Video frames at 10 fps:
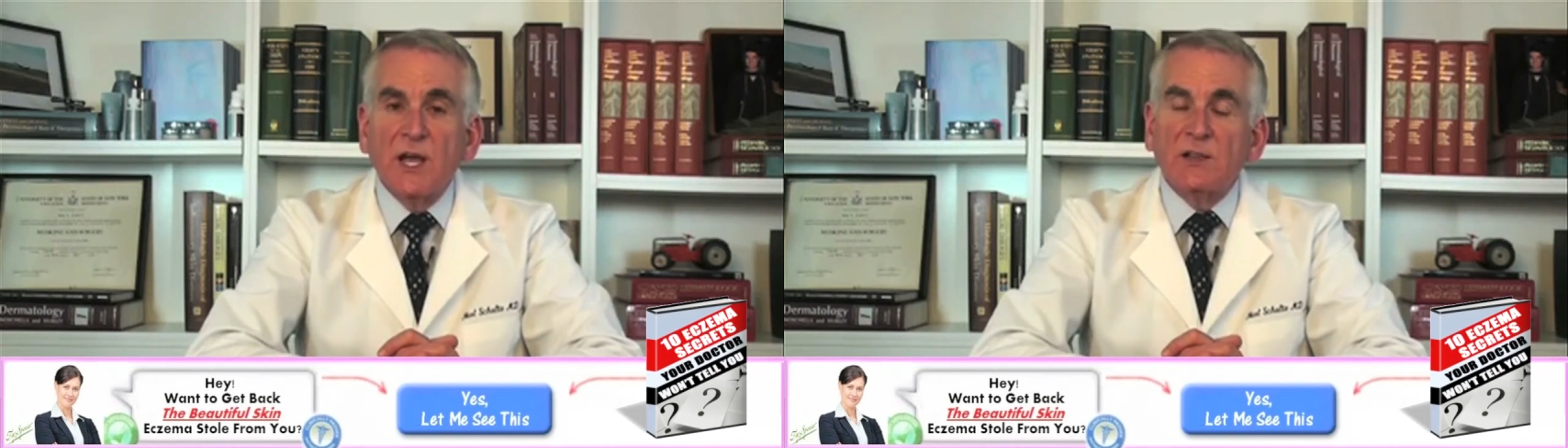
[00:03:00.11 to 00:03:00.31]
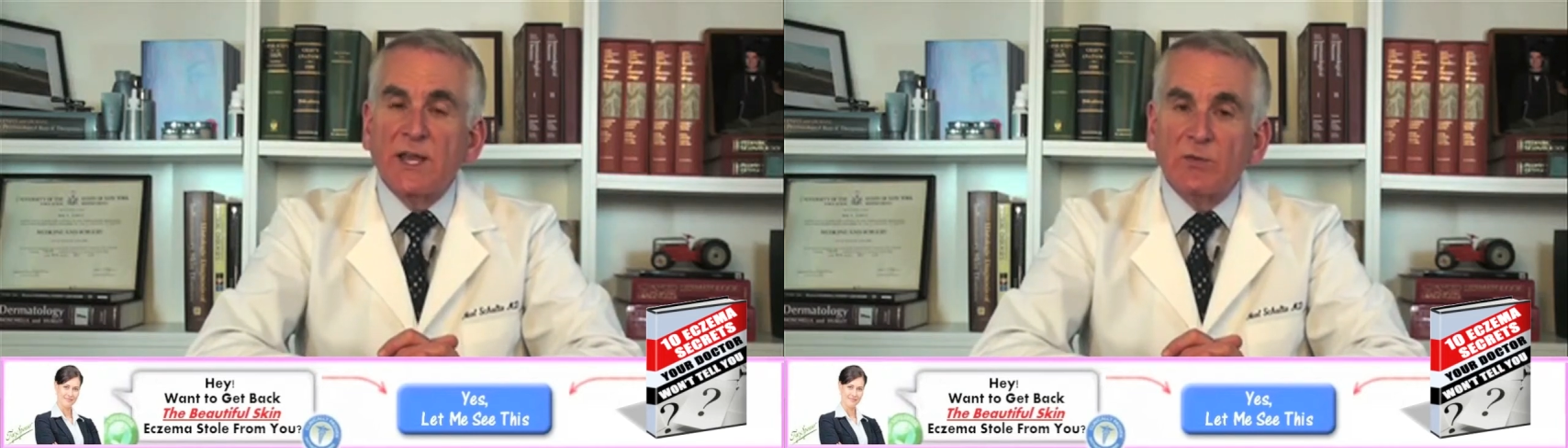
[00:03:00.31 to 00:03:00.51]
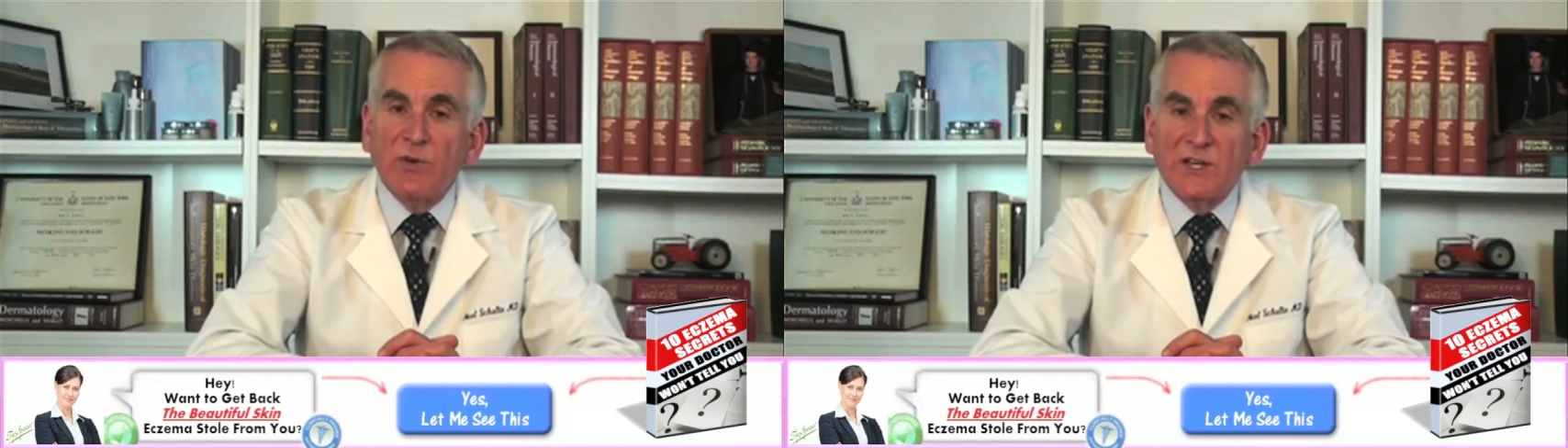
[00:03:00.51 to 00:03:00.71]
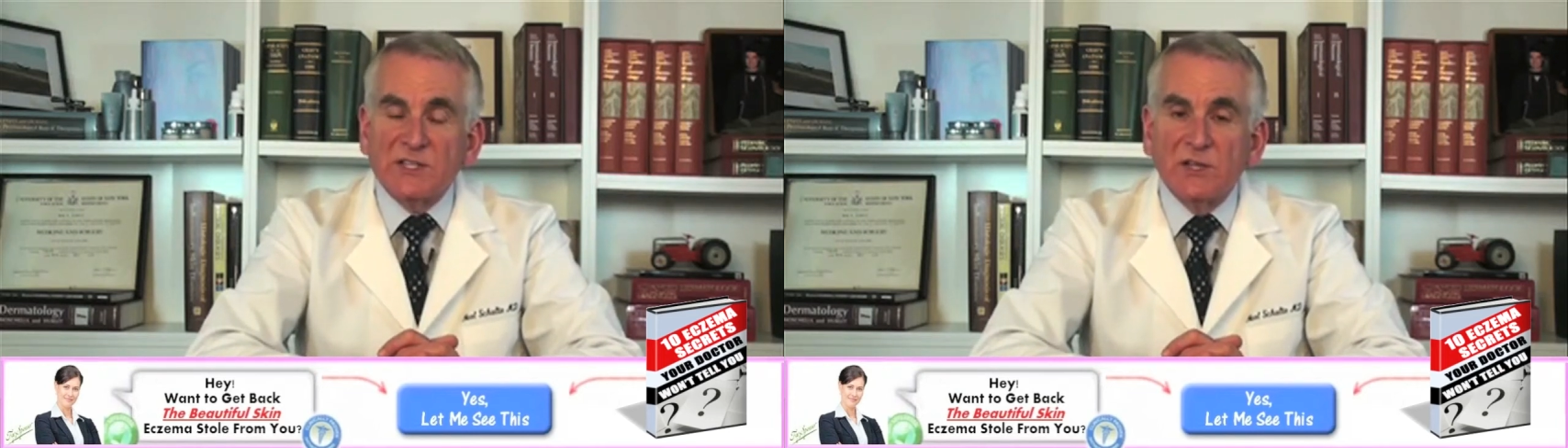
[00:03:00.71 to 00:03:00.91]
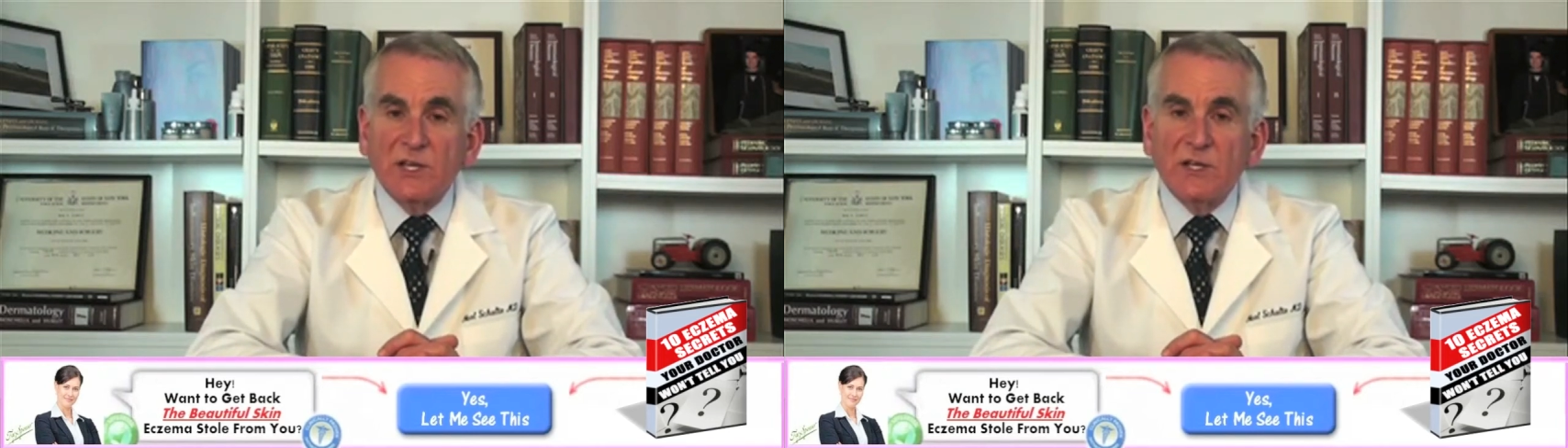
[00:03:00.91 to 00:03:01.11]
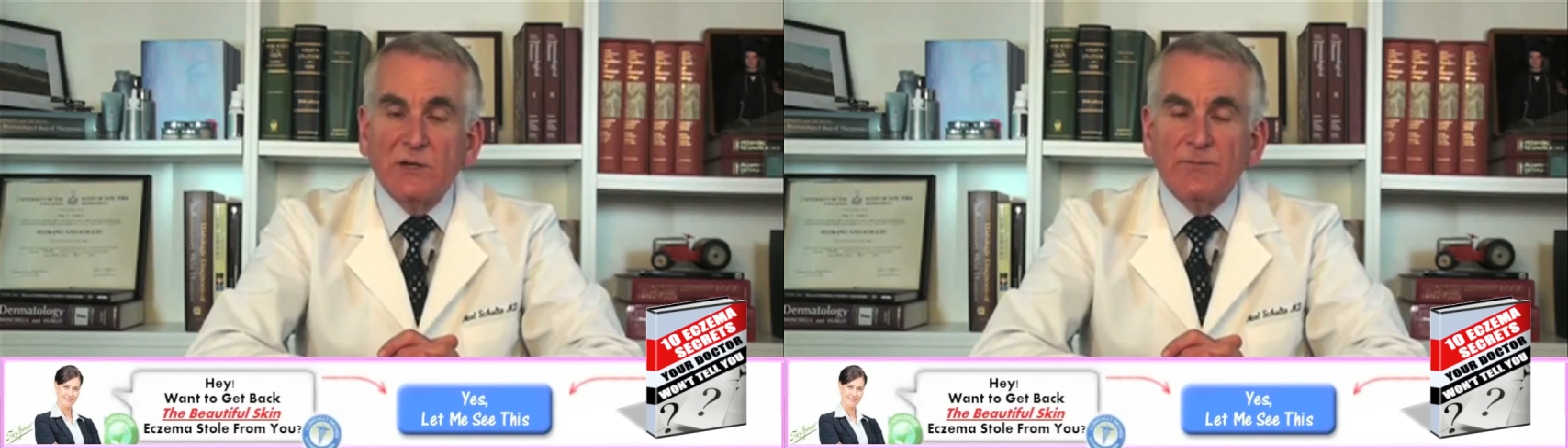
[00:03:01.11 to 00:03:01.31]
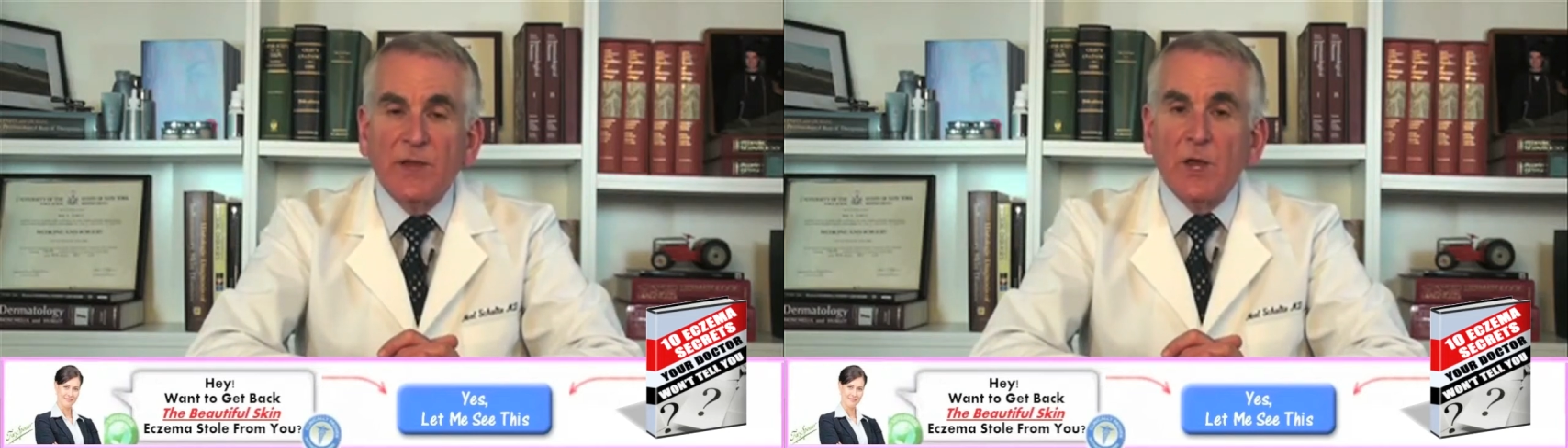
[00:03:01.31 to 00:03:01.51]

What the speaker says: like Vaseline,